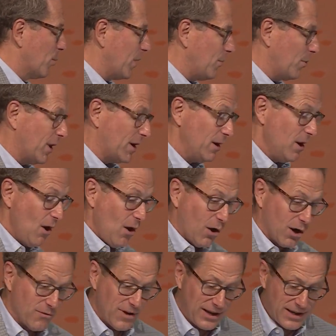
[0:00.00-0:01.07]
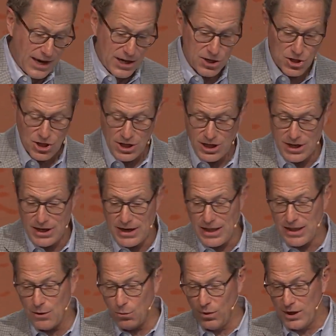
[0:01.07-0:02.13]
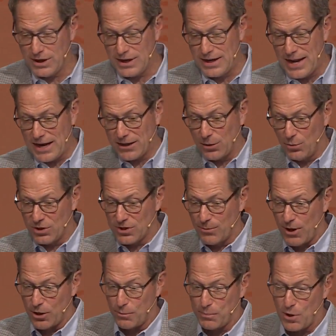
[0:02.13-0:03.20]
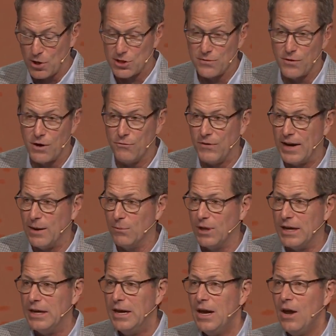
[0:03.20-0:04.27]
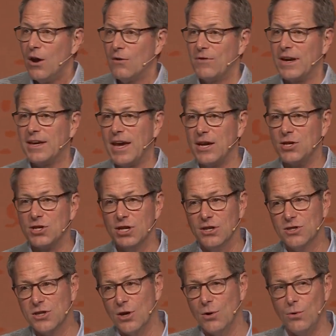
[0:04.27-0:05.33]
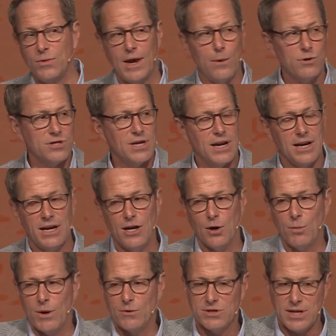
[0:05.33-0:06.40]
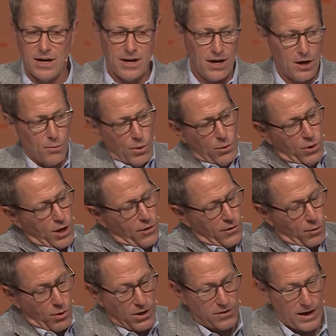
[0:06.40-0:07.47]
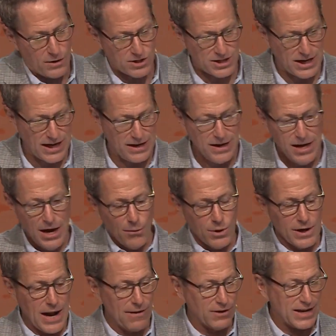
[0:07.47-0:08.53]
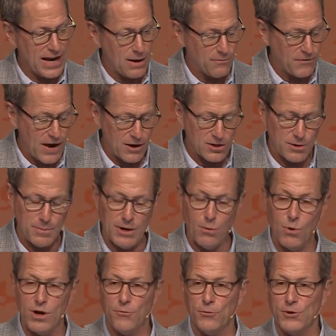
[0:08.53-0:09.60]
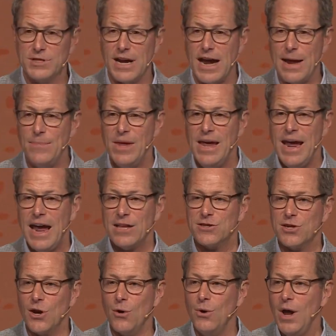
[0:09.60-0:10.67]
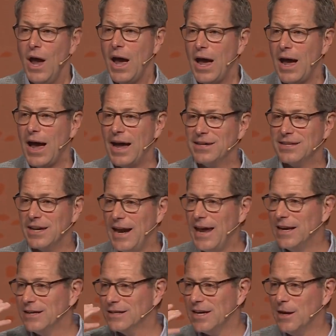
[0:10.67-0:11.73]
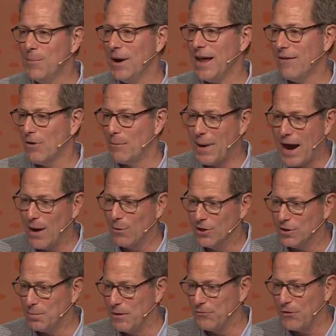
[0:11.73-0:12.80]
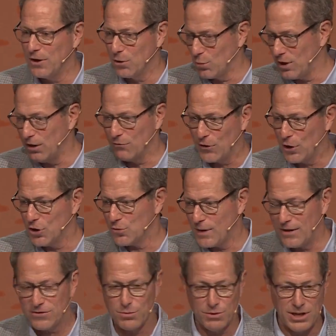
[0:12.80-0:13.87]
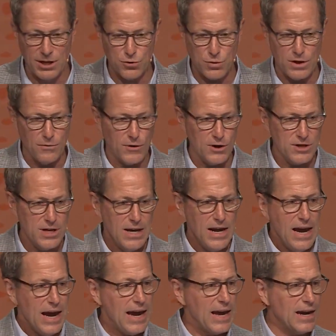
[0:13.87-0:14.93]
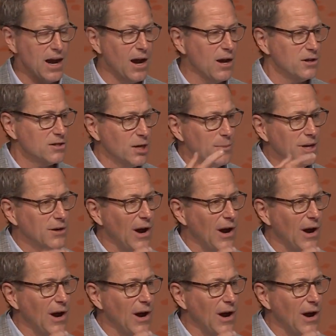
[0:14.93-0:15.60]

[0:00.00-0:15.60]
we went on a vacation and then we connected with some other parts of our family on vacation. And so they were staying here and we were staying here and we went over to where they were staying. We are going to have a campfire. It's going to be a wonderful time. And so uh, I said, Hey, does anybody have a Bible? This would be fun to read a verse. We'll have some kids read the verse. And uh, somebody